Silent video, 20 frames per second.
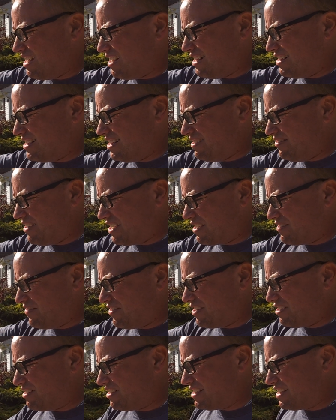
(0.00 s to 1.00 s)
See if I can
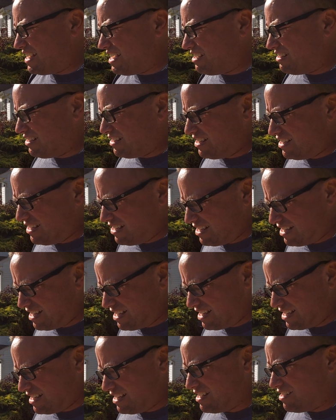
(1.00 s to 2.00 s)
figure this out
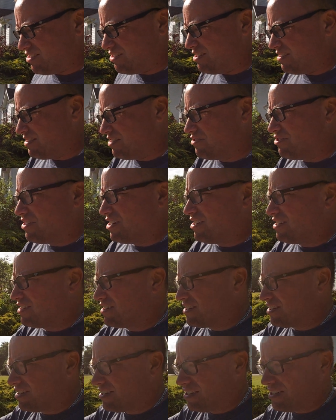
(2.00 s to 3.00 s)
and get it off the
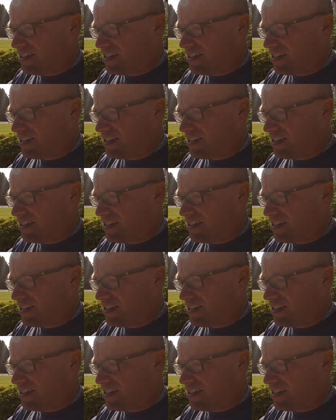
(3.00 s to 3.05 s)
trailer